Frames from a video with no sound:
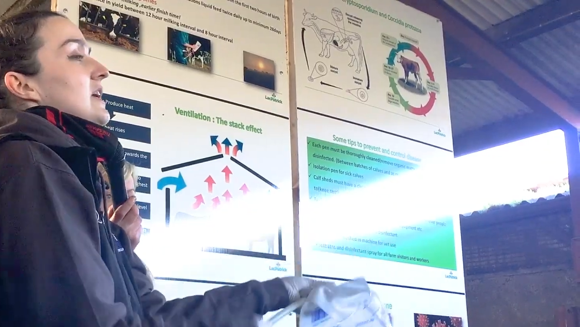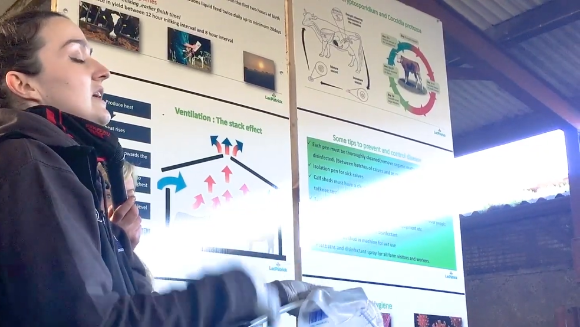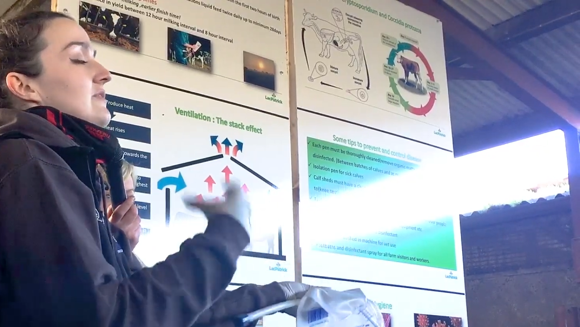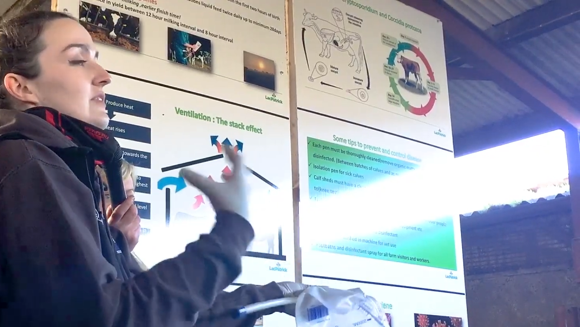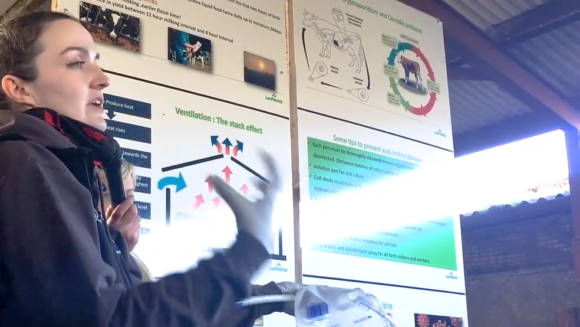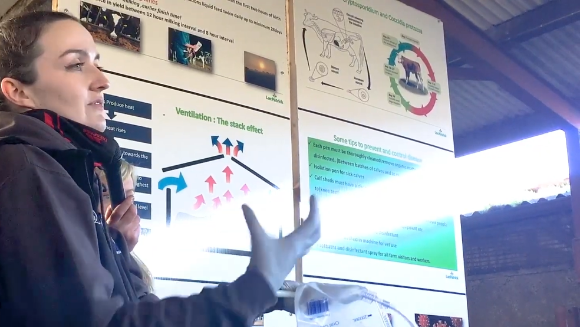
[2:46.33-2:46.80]

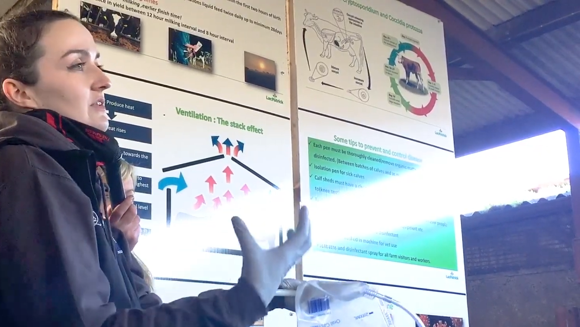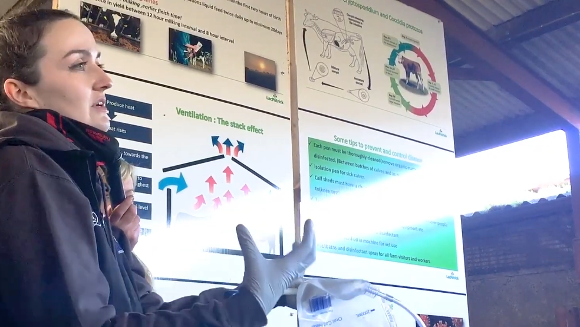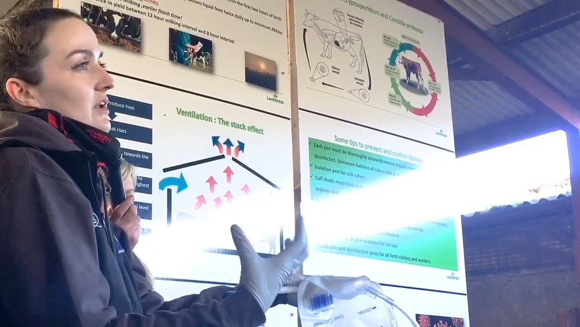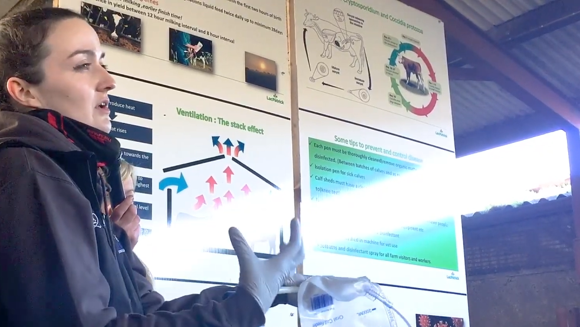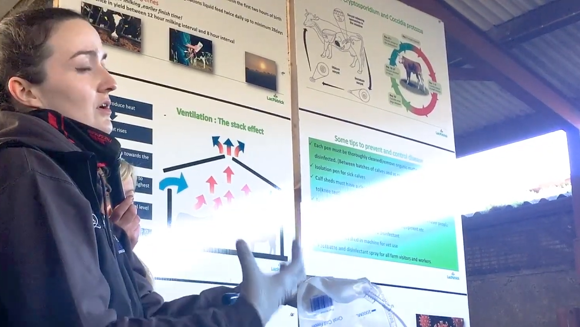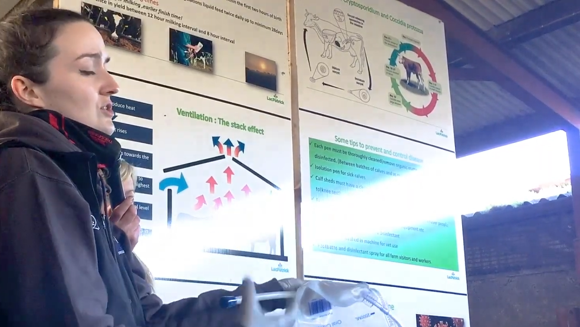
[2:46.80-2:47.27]
You've given the
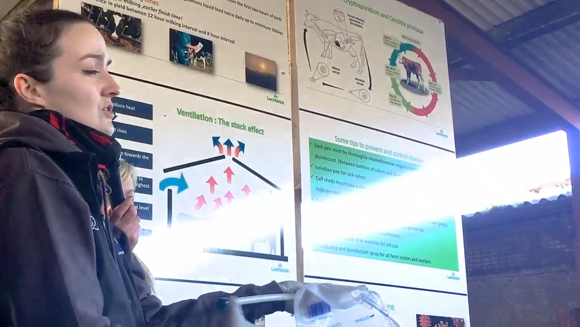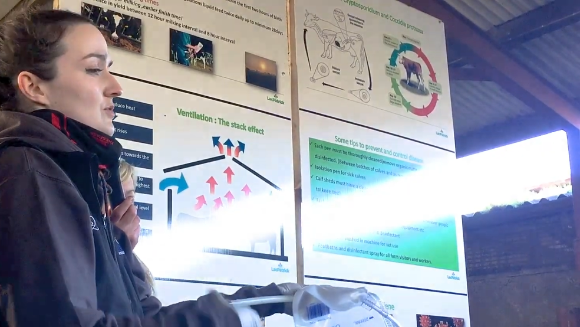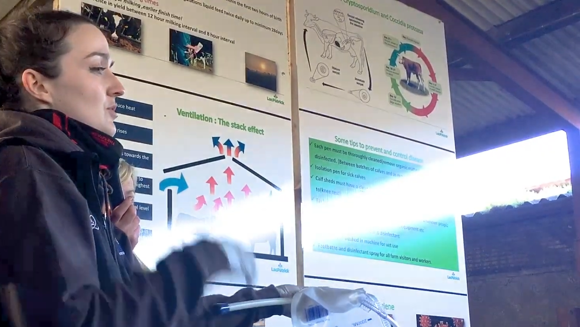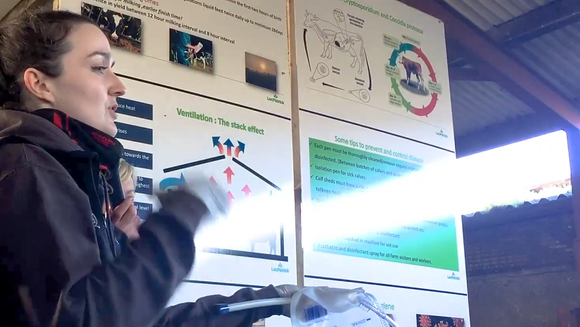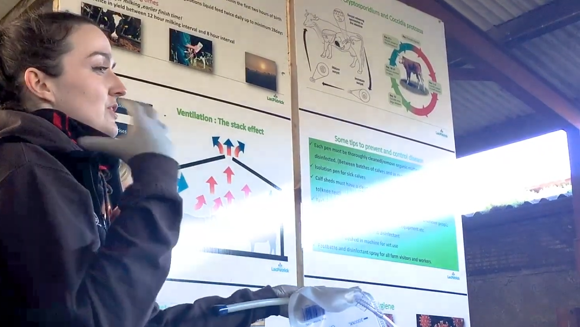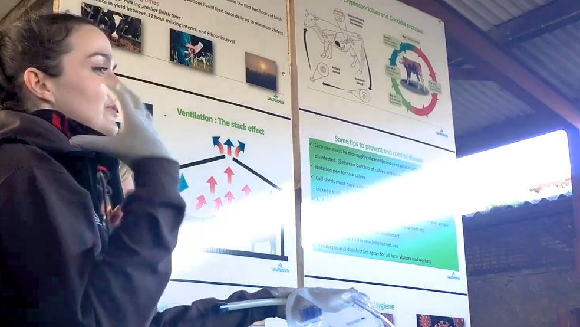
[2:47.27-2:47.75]

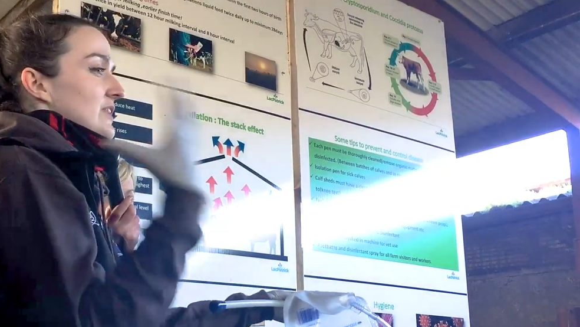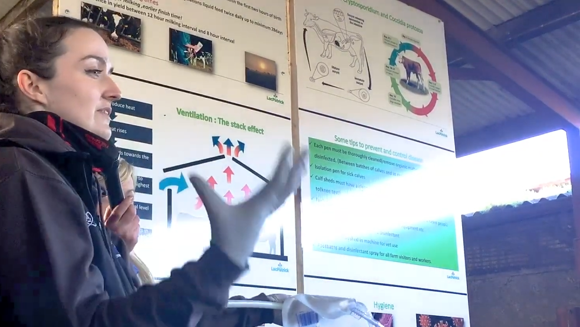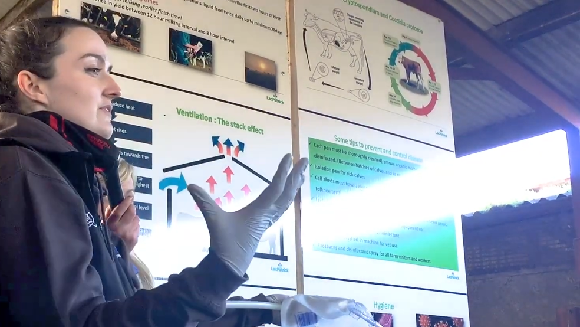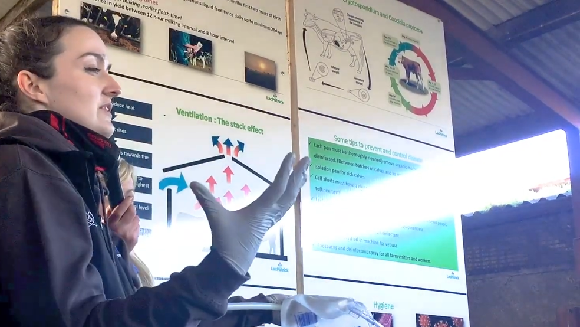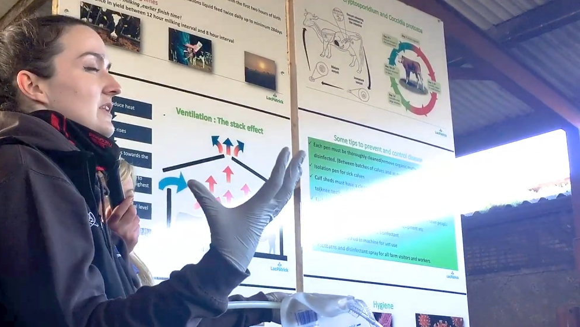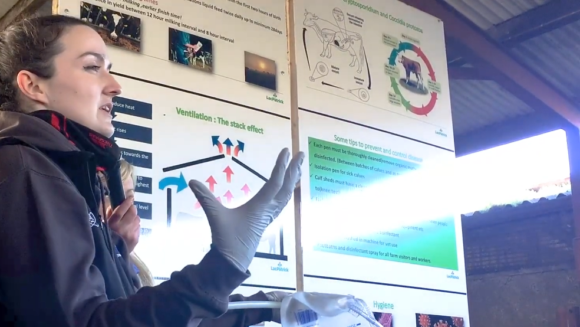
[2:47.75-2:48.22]
colostrum or you've
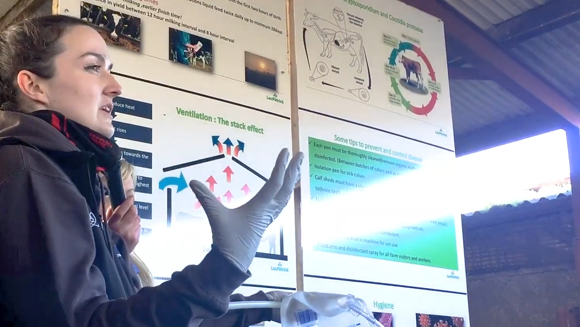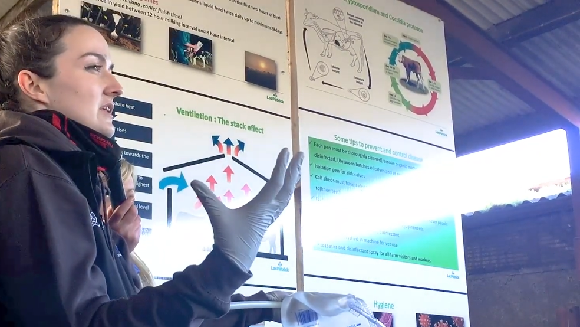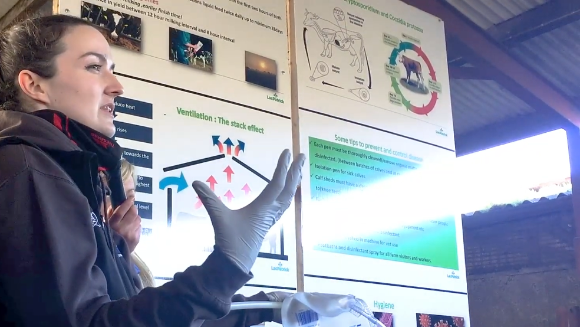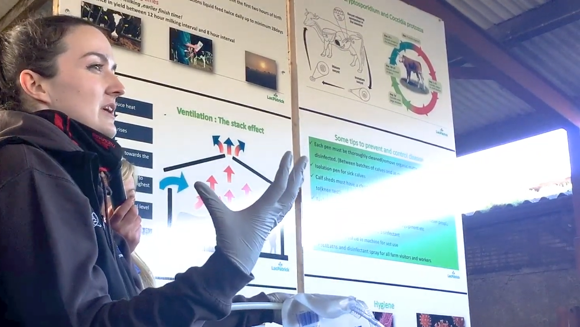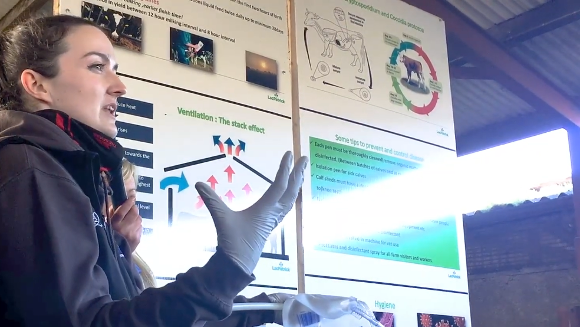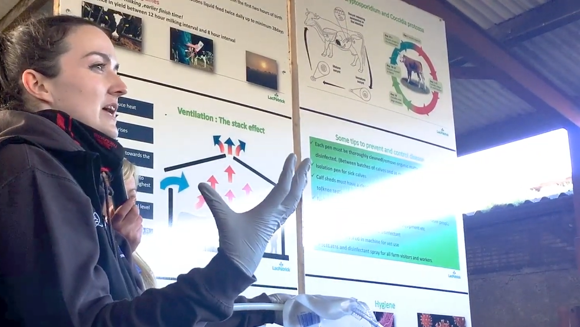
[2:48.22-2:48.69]
given the
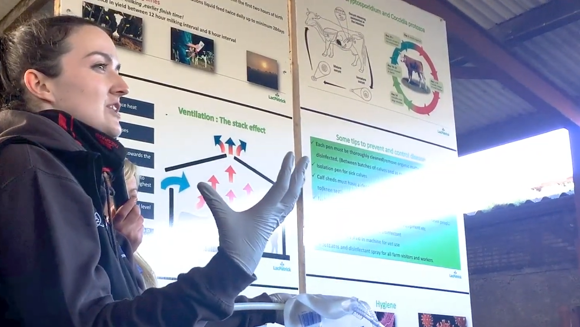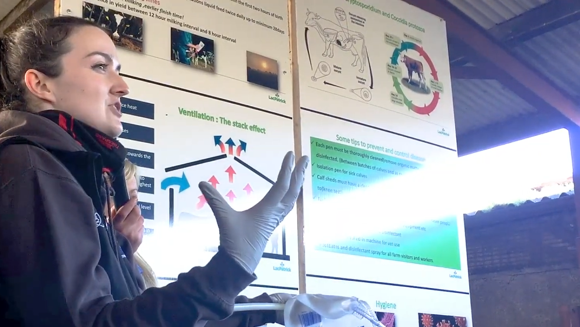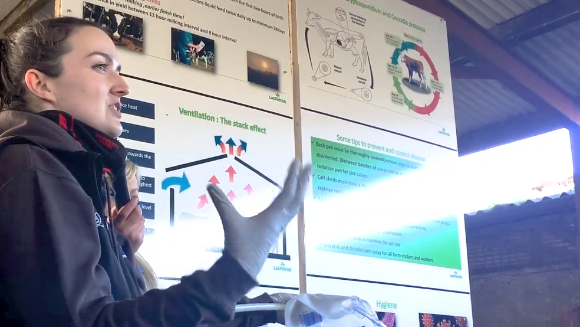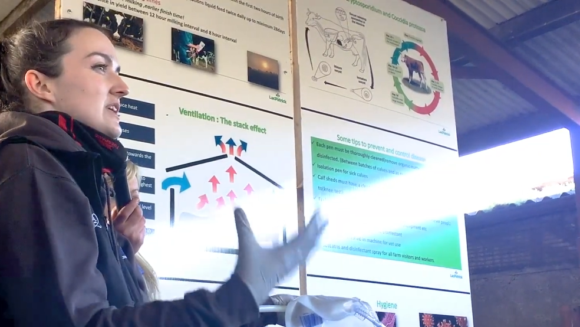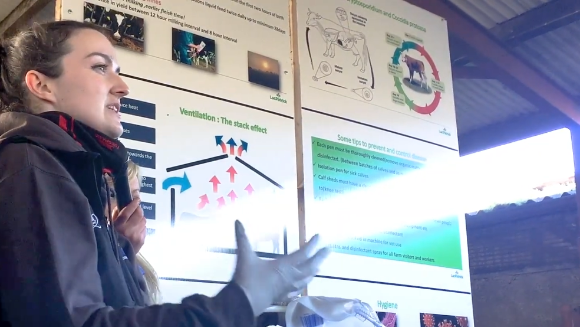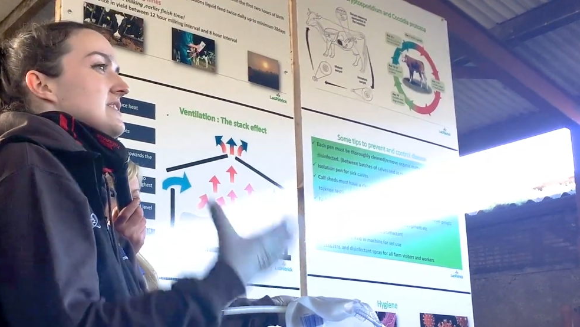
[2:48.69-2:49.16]

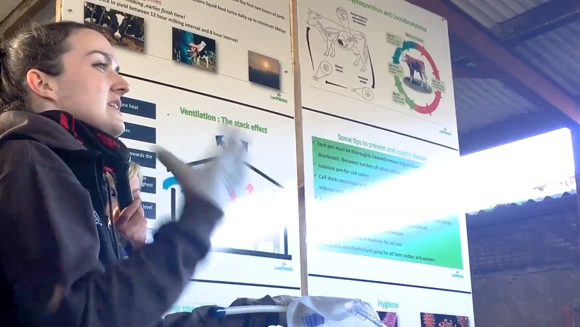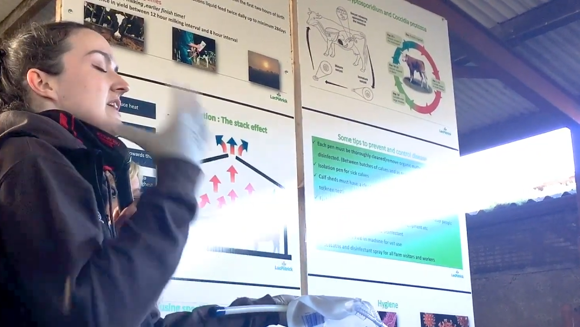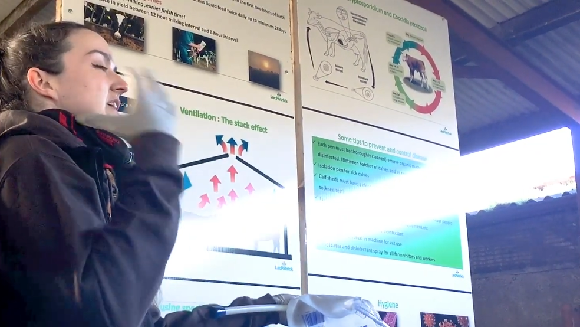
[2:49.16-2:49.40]
electrolytes.